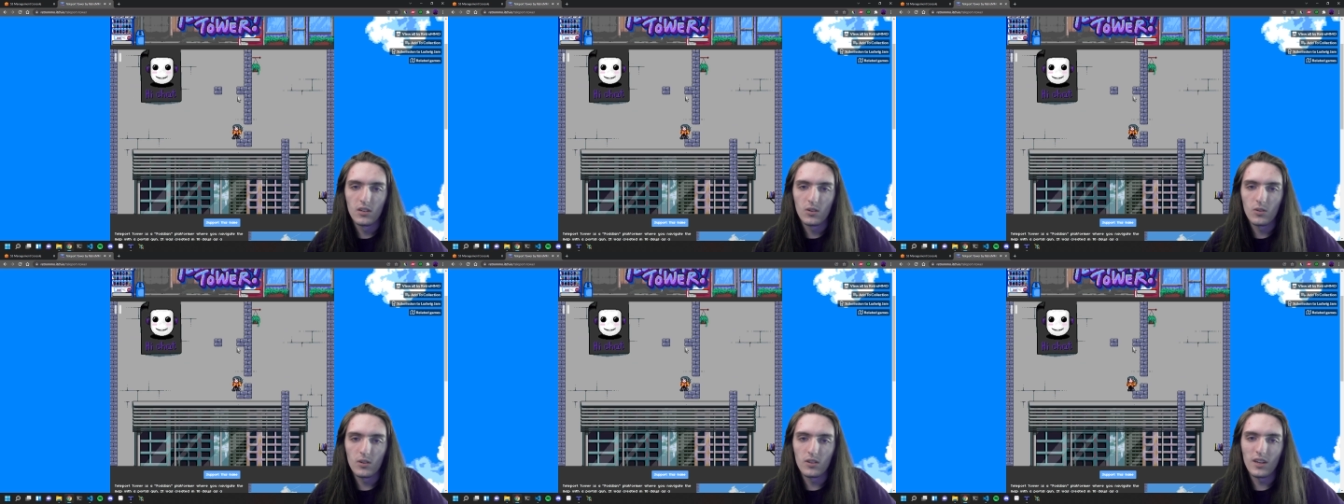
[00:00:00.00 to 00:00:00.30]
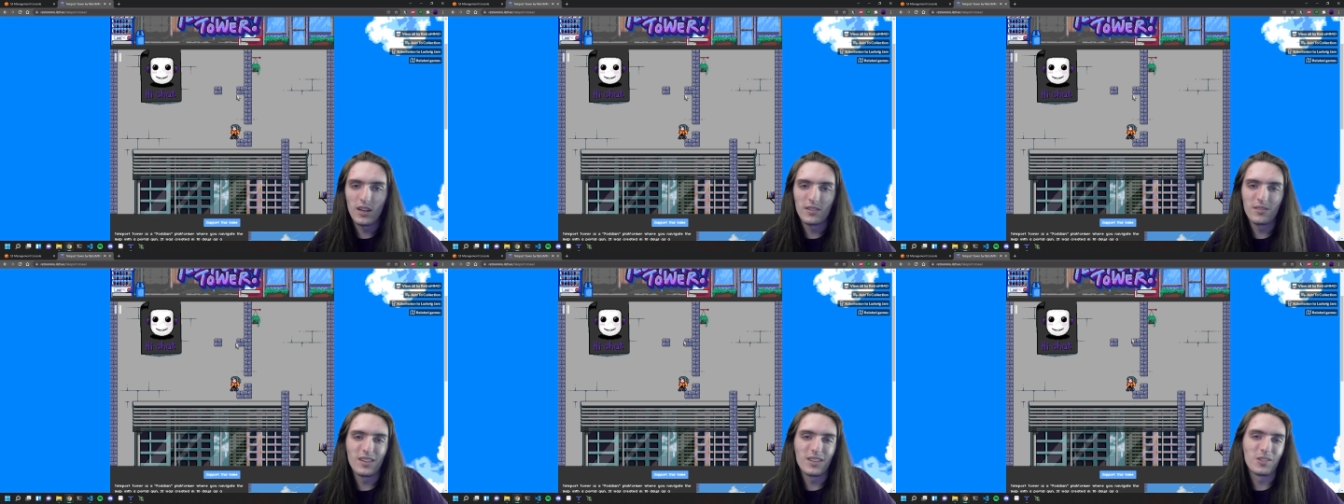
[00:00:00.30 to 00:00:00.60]
or
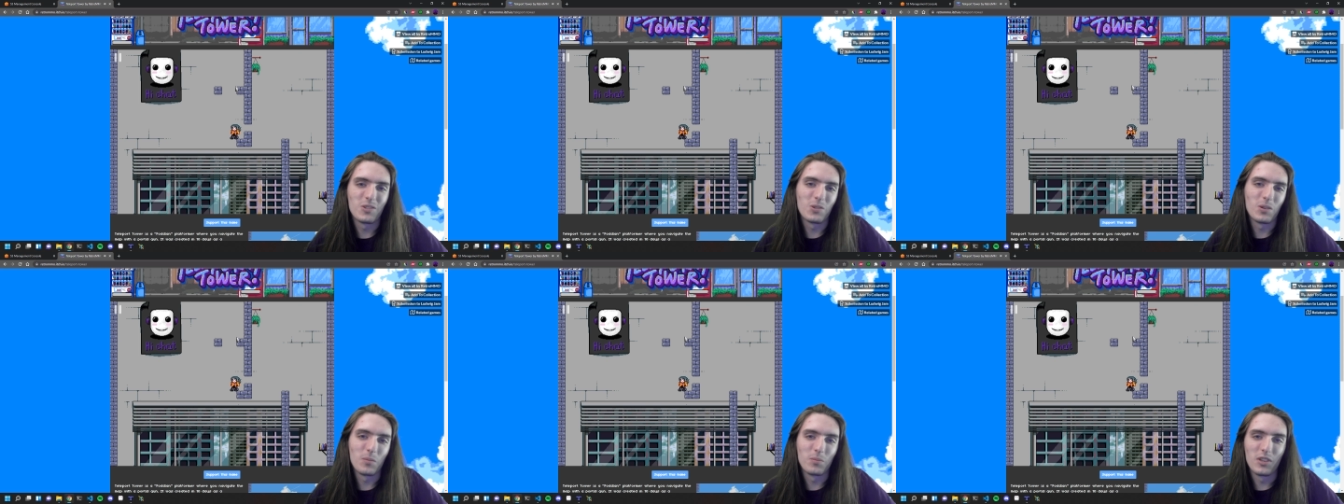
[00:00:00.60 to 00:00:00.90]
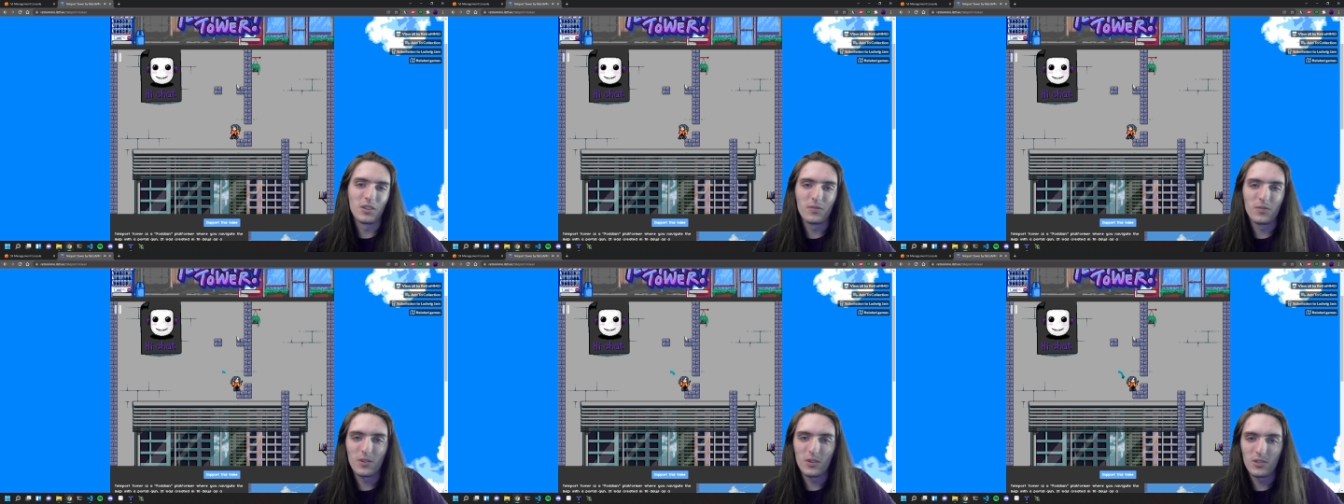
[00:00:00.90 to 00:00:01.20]
not
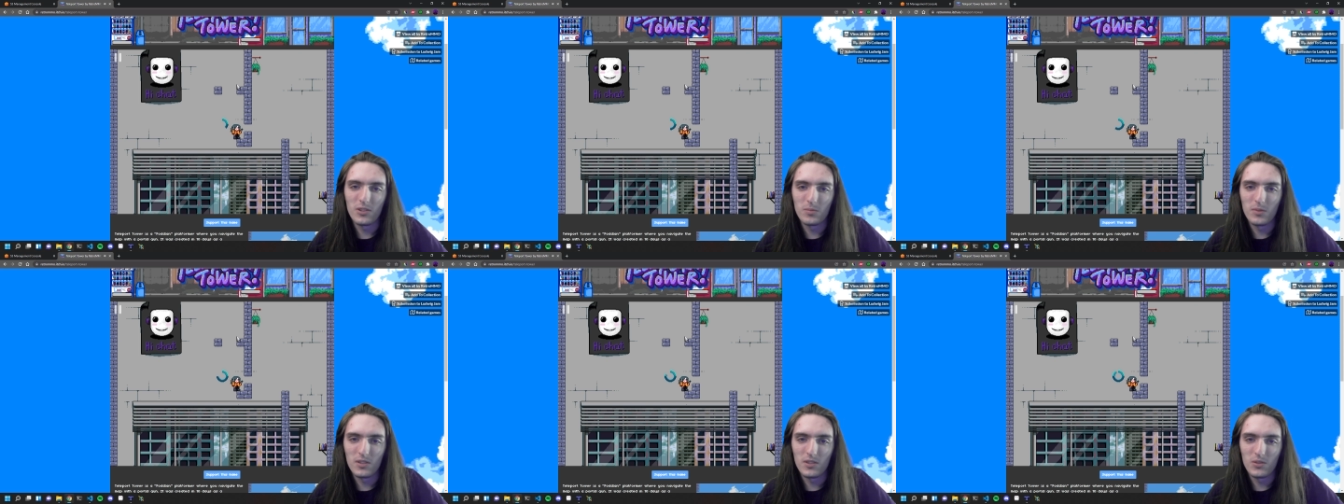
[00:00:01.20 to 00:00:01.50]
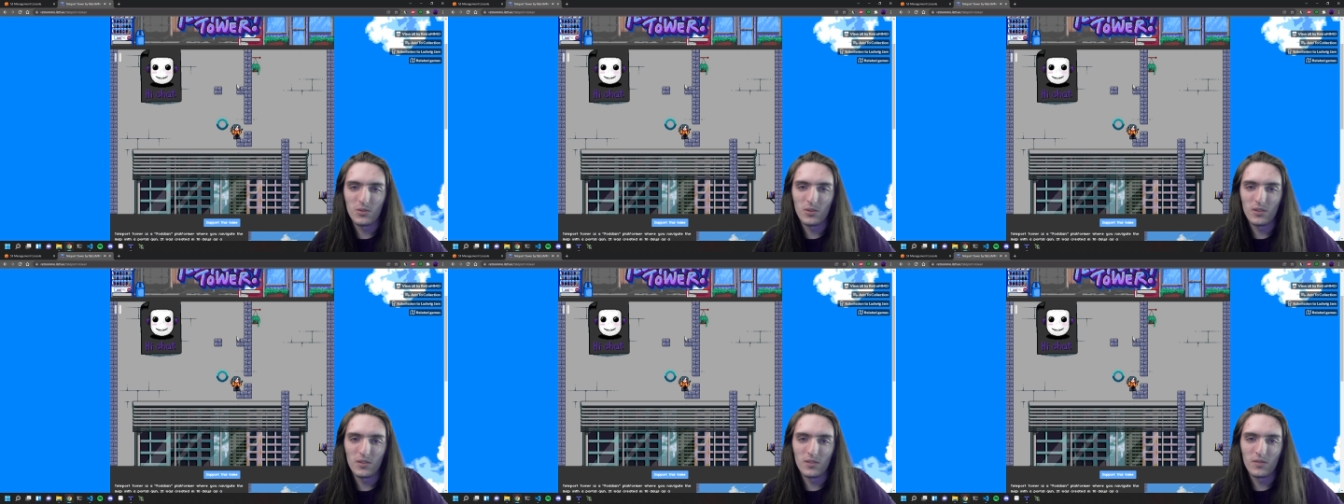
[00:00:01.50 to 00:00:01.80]
scripted falls, but
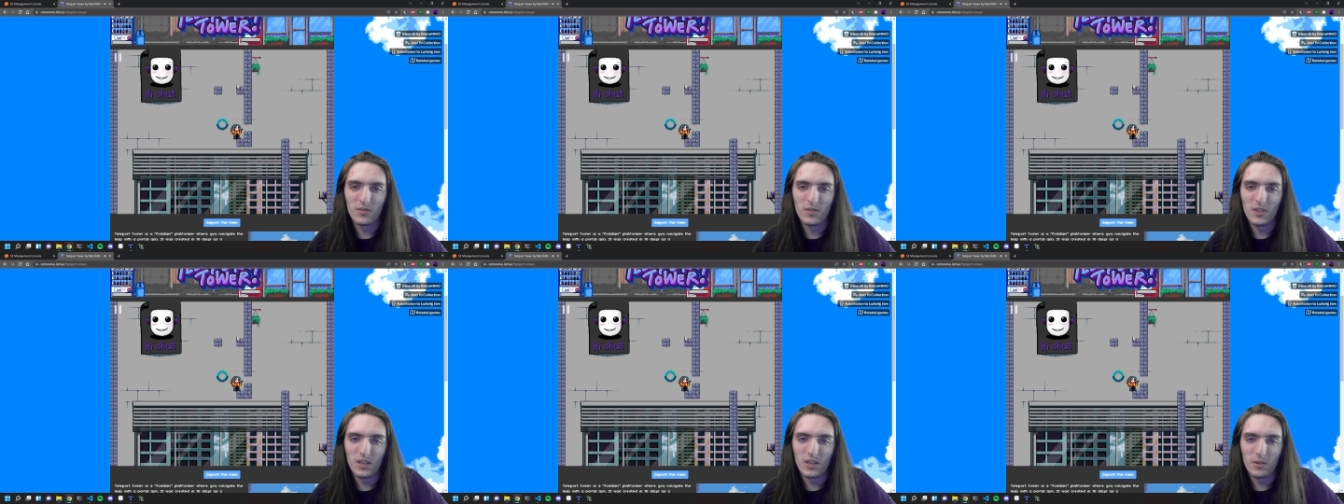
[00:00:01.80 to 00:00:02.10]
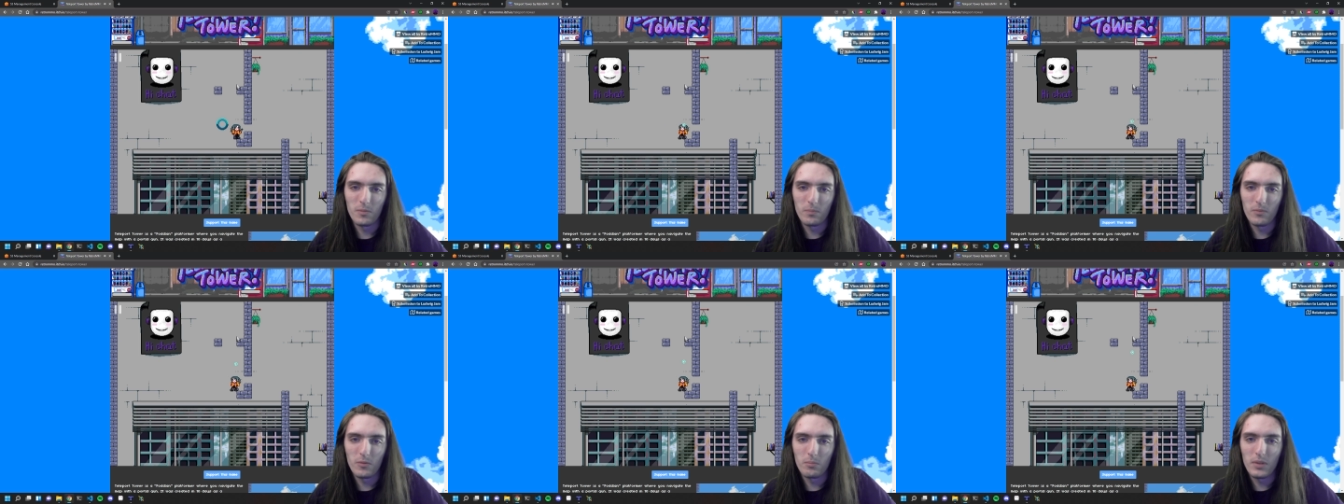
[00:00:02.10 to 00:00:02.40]
sort of
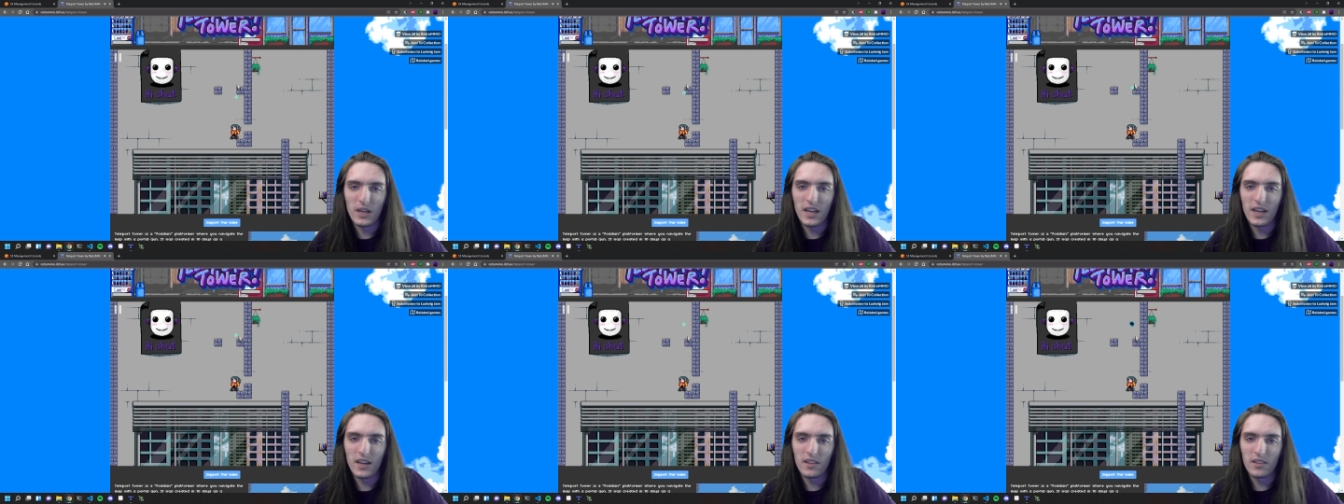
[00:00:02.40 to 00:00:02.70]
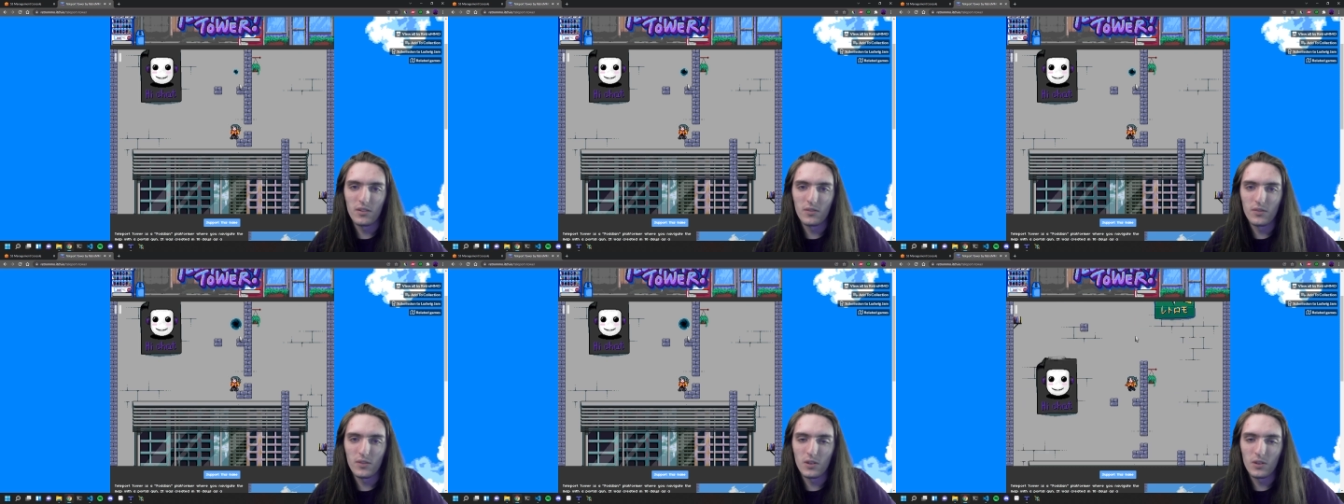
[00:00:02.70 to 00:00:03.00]
like
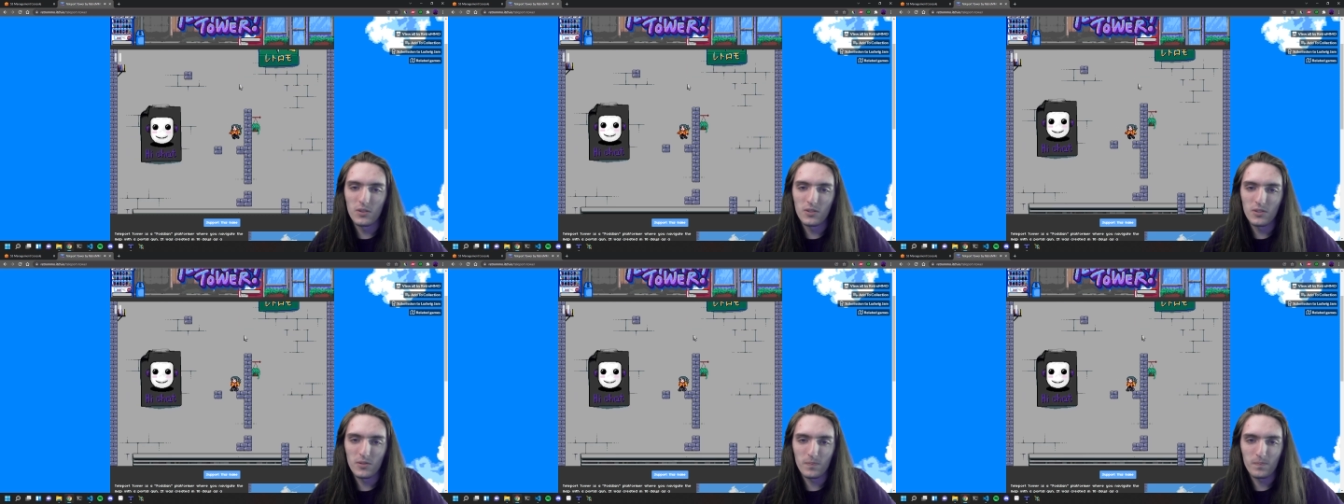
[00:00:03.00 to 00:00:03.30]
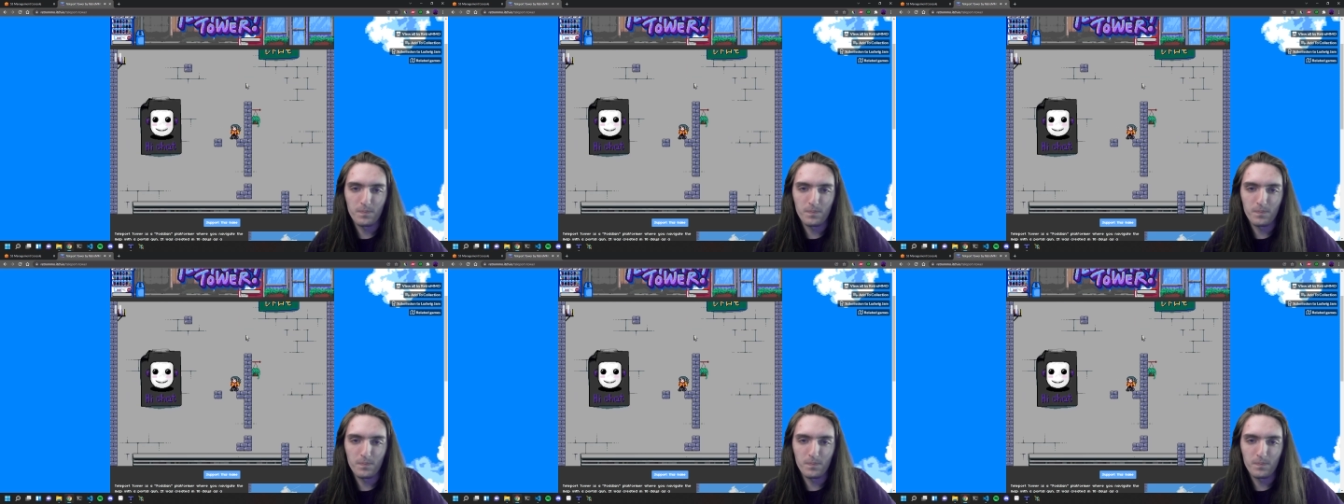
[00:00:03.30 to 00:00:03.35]
pathed falls.